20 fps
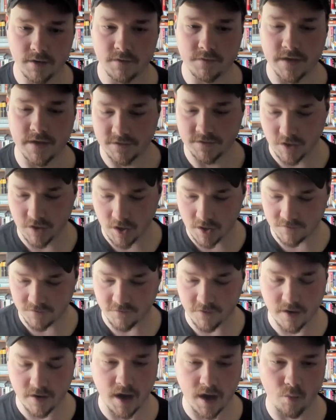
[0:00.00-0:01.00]
they started to
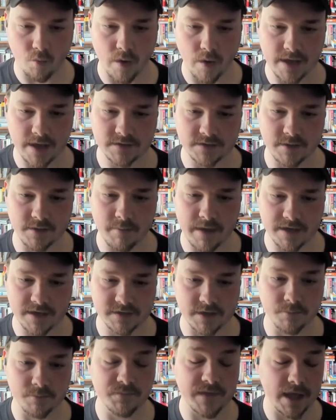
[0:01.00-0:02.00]
figure out ways to make
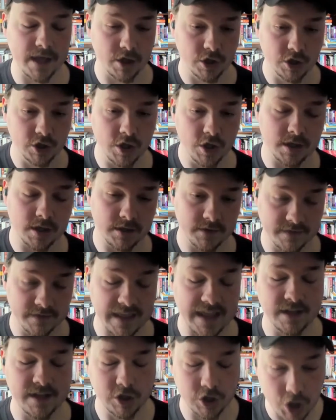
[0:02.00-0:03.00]
something
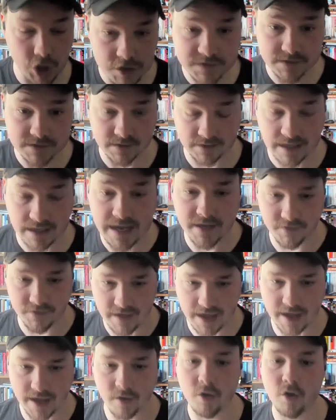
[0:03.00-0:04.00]
looks like
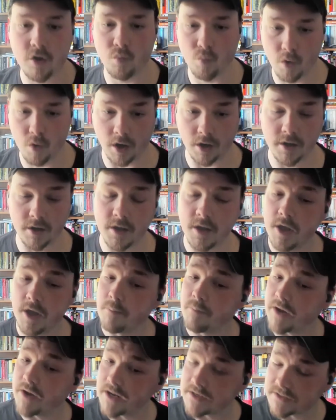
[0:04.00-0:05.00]
that work.
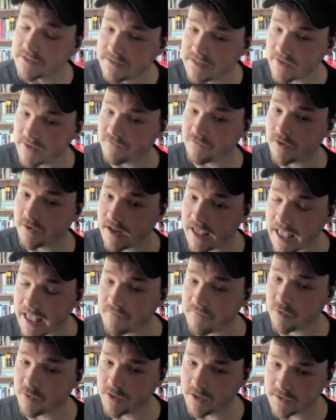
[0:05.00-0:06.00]
But it's different
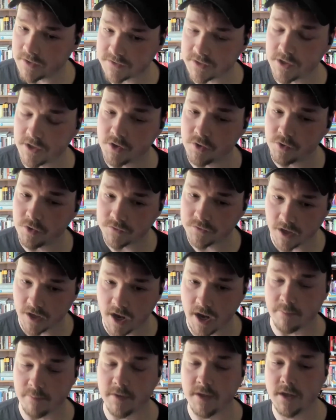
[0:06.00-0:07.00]
every single
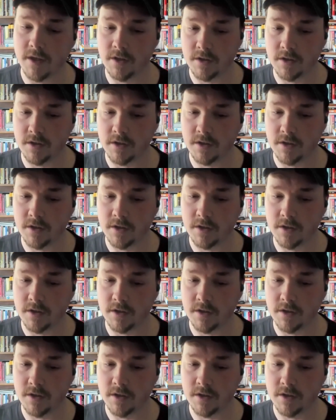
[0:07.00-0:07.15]
time.